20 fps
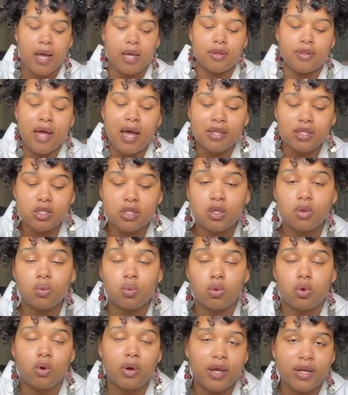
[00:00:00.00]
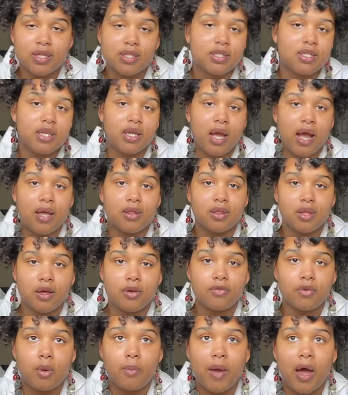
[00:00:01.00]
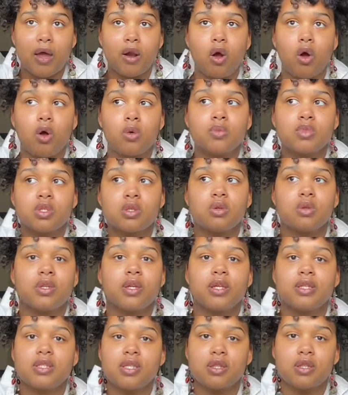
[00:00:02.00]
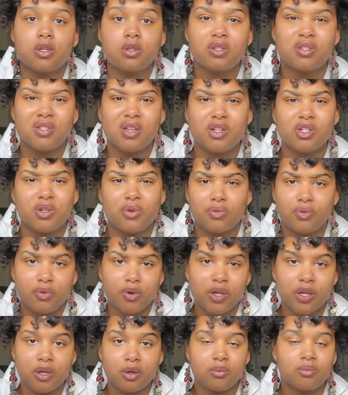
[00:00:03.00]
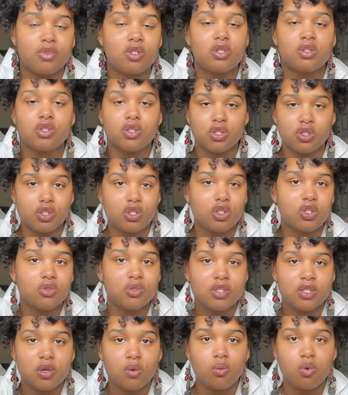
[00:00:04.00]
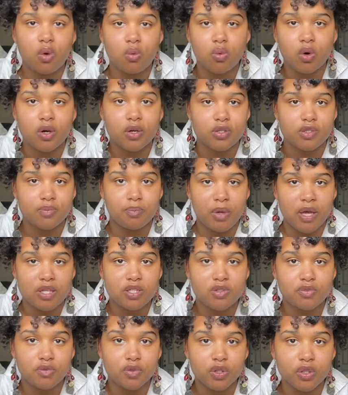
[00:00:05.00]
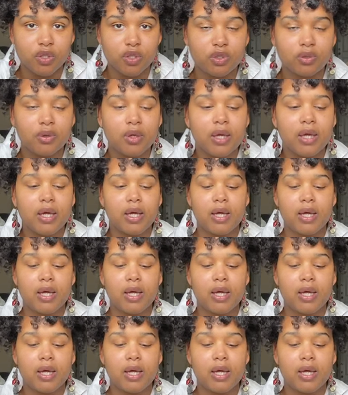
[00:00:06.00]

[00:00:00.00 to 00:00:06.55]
And that's the greatest thing I love about homeschooling is that there's such a freedom to just choosing what works best for you.